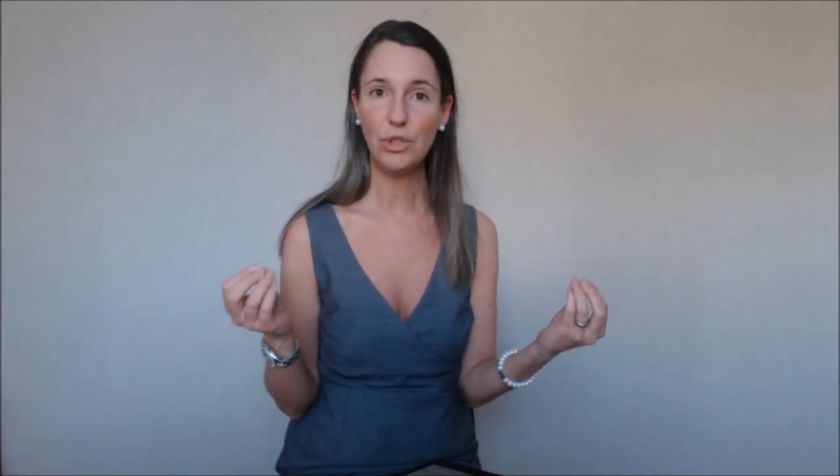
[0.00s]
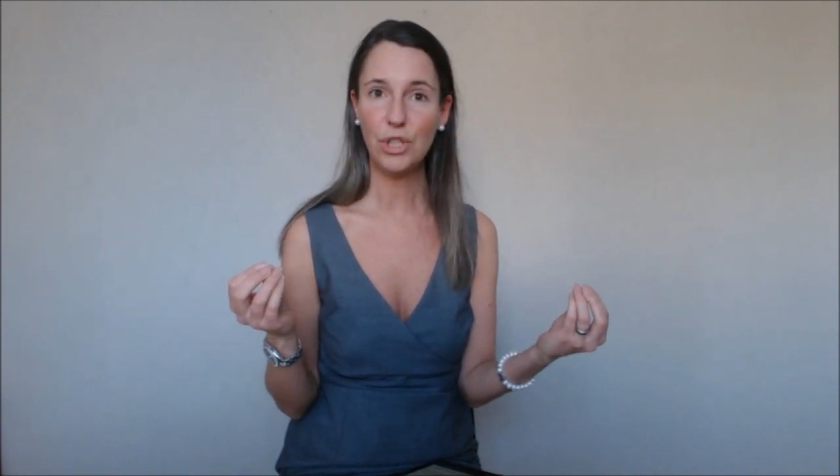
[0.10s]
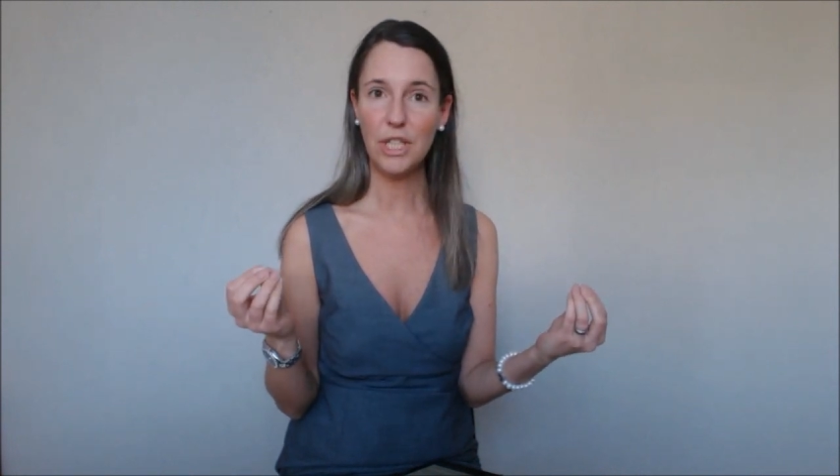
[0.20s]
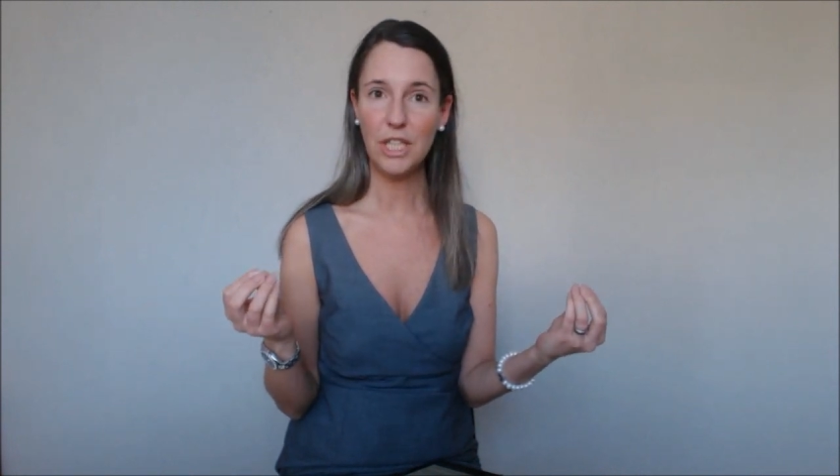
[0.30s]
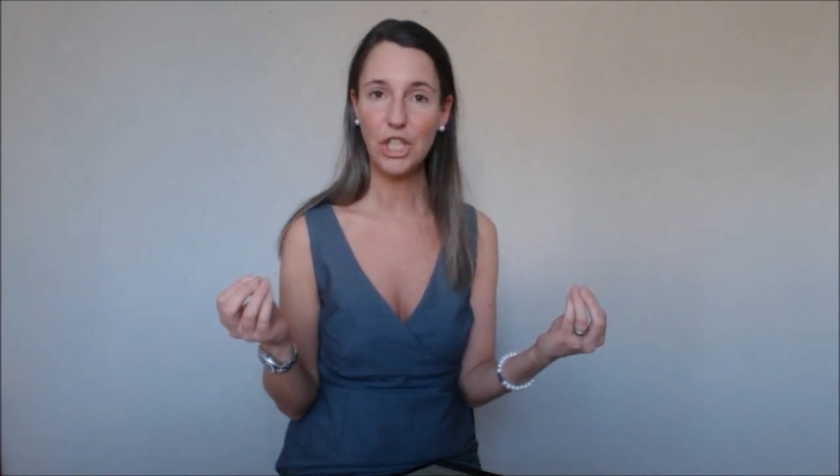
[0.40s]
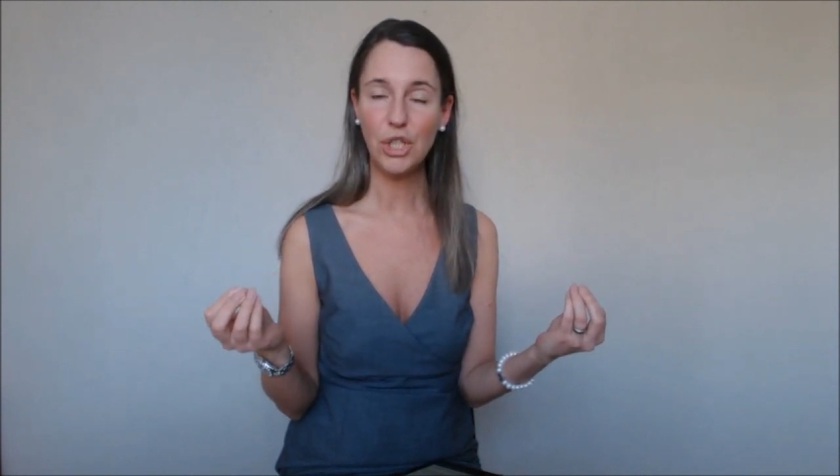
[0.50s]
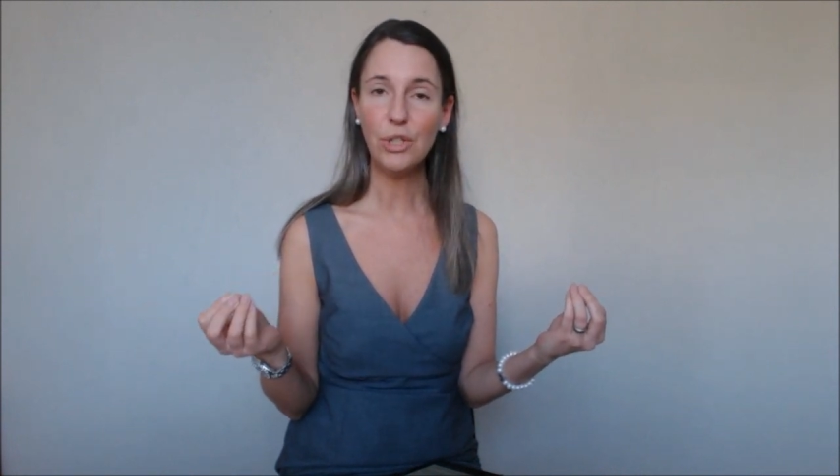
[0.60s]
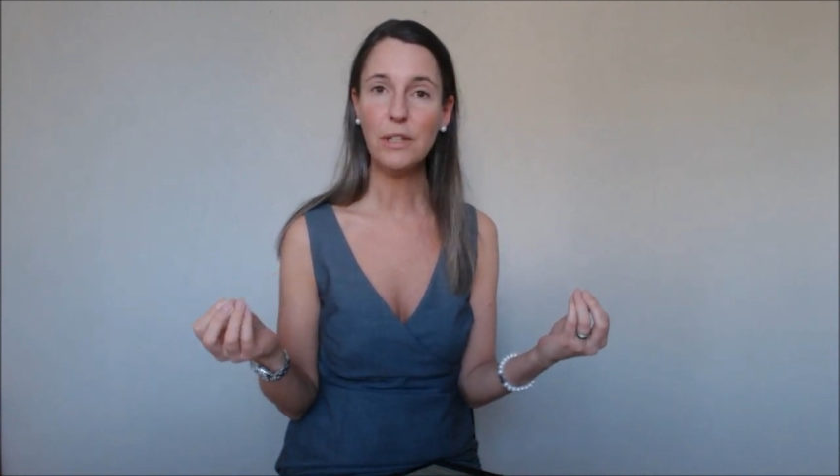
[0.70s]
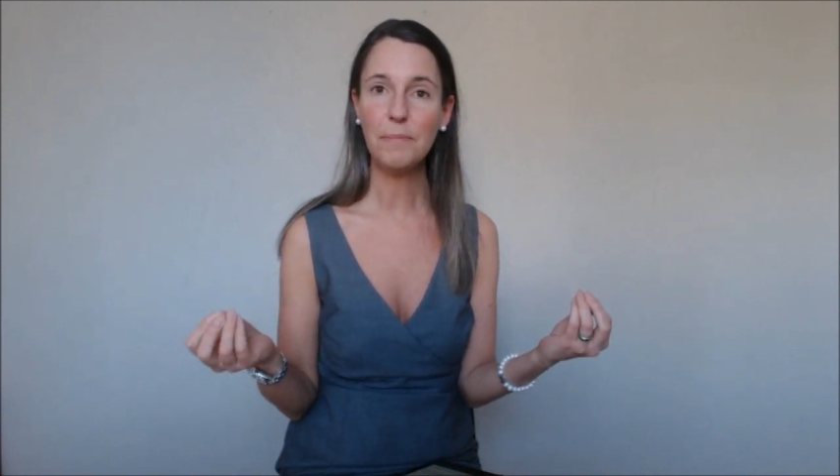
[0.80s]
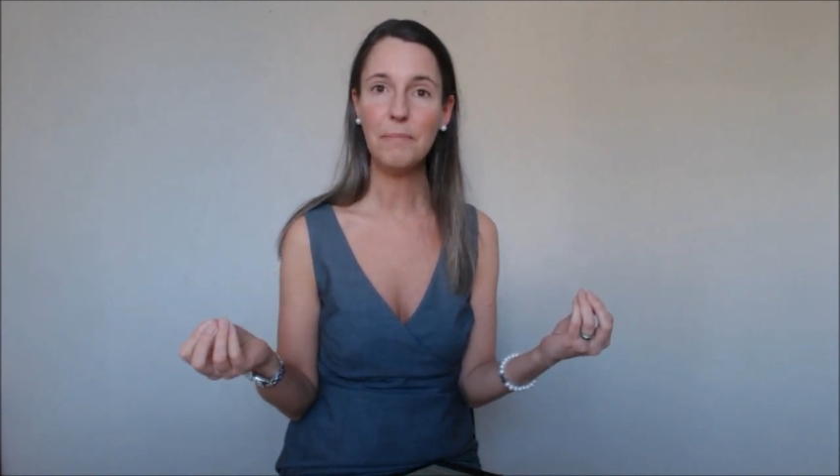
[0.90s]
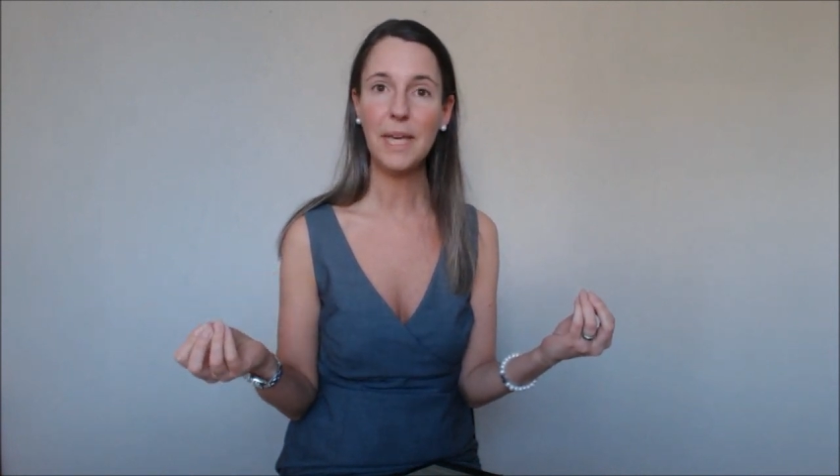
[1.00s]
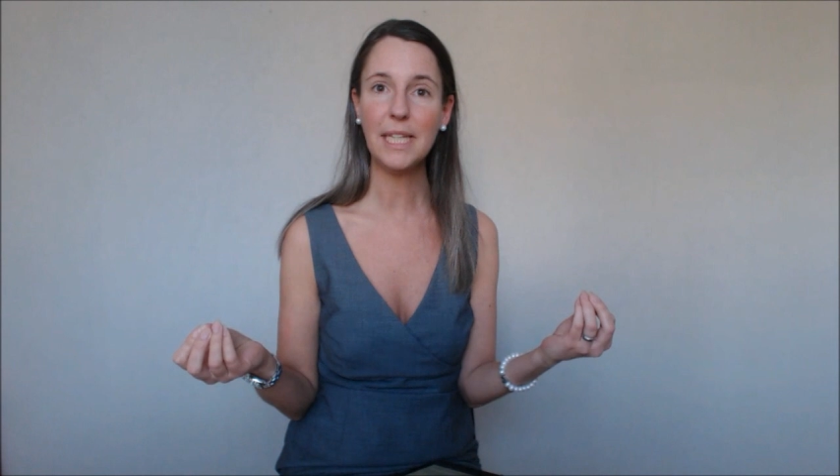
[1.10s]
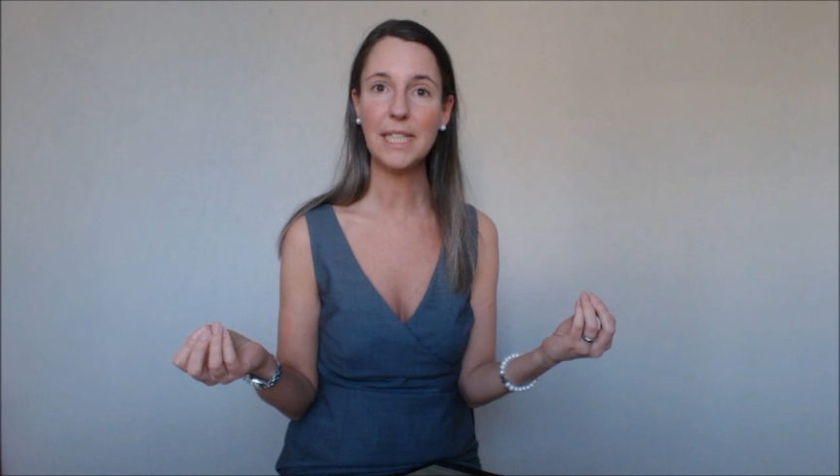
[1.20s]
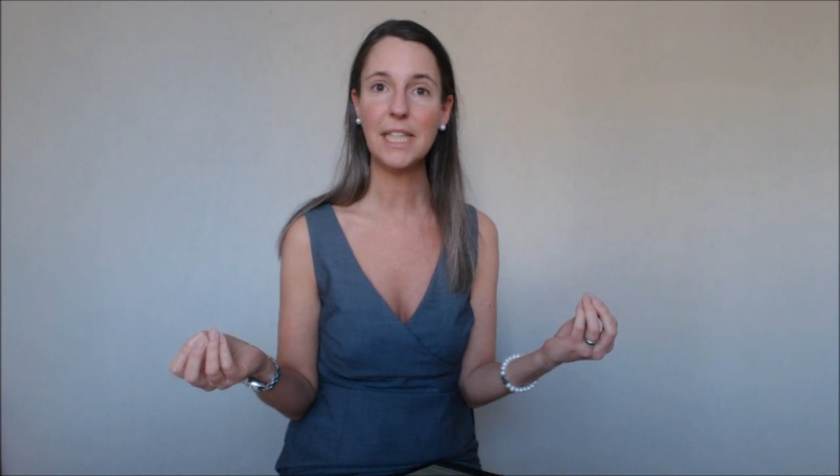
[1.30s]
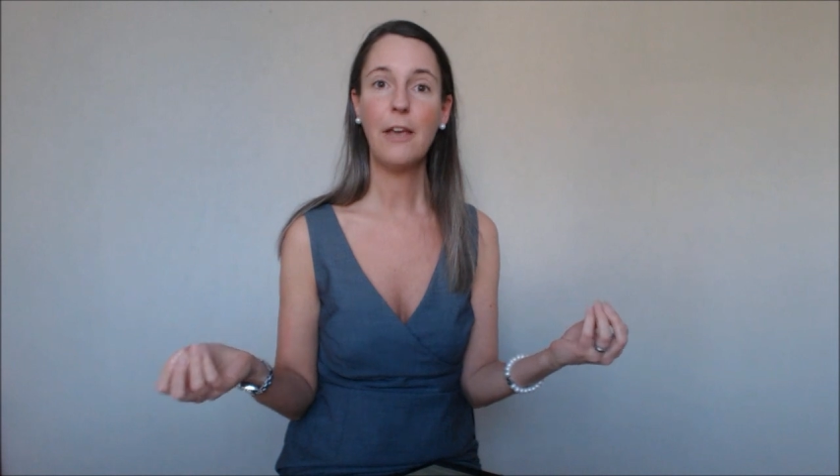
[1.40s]
shouldn't
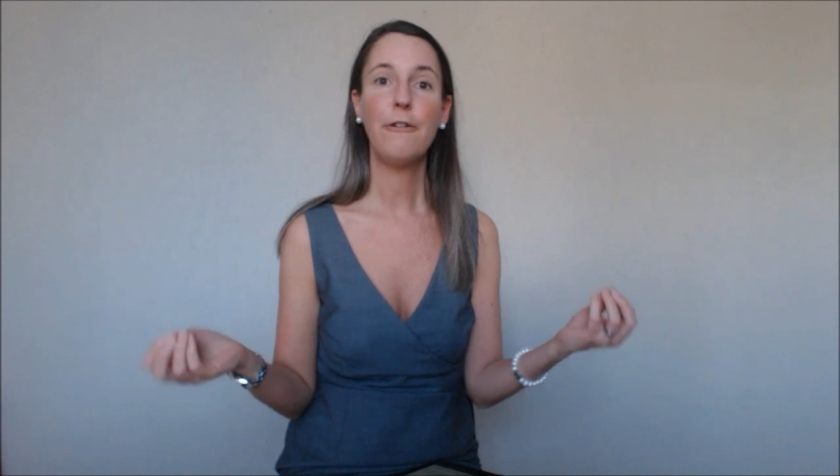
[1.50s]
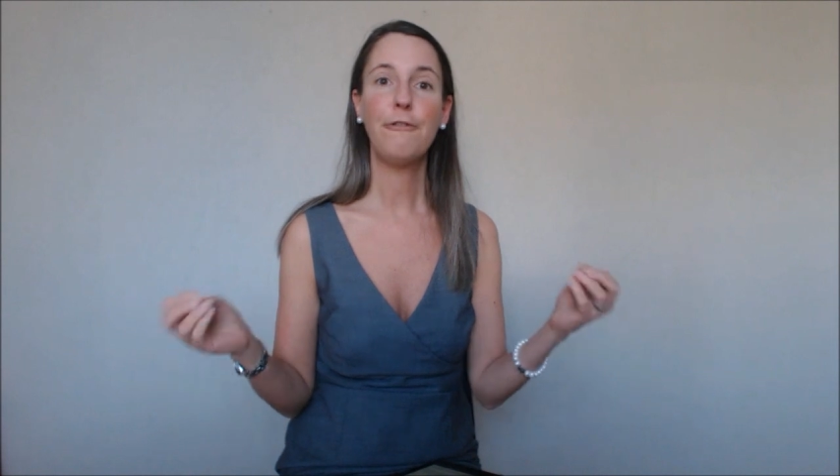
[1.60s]
mix